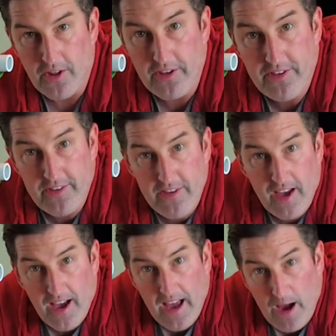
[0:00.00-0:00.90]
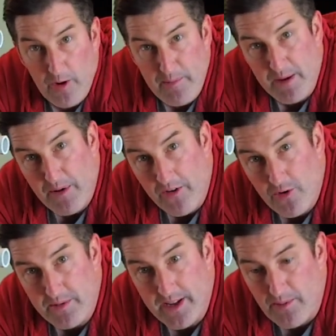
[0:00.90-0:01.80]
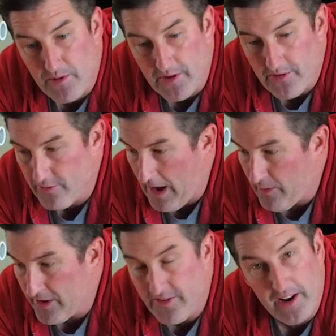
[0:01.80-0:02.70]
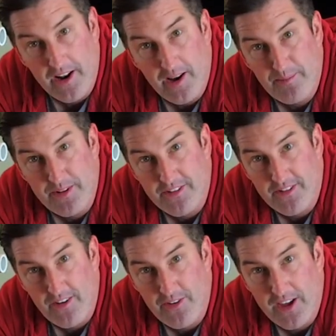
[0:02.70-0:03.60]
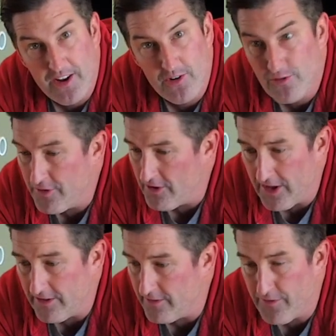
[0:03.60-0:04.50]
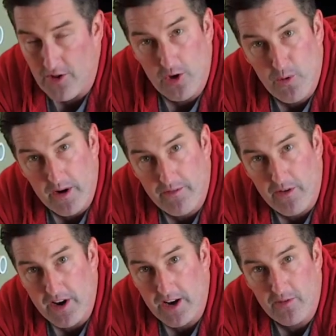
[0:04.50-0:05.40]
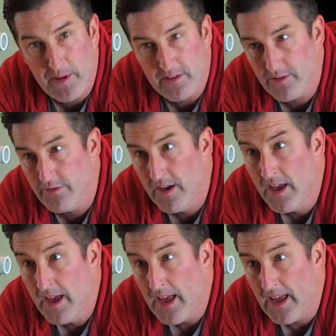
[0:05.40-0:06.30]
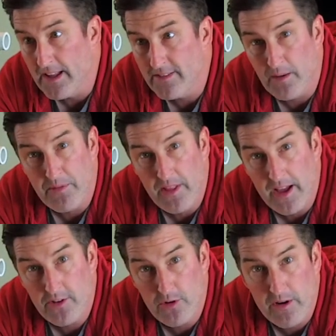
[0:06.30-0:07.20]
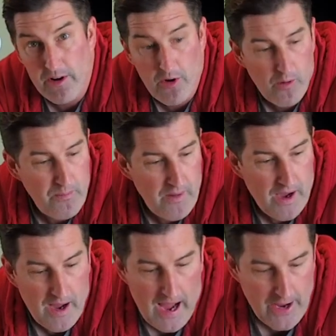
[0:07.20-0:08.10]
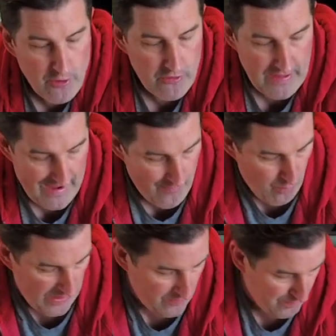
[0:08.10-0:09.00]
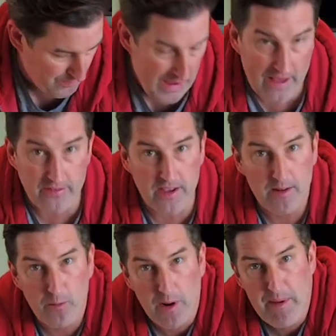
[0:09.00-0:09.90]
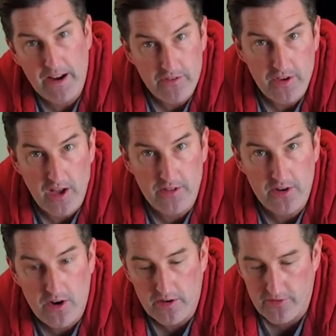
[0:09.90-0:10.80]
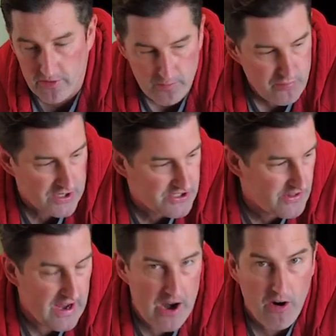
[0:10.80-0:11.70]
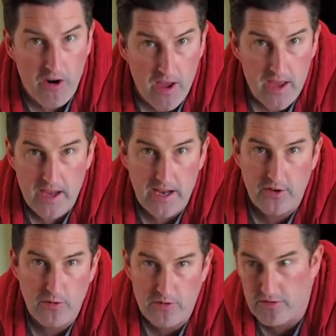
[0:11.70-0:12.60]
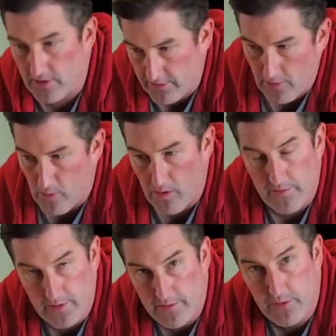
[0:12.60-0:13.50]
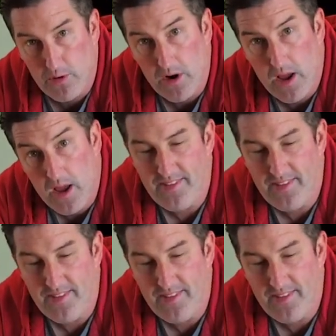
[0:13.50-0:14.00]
So this is how I make my grooming table, and this is how I set it up, and this is everything I do. It's fairly easy, fairly quick, very inexpensive. It's something that I do here at home. I usually have a waste basket when I'm actually cutting the dogs to brush the hair into it so it doesn't go all over the floor.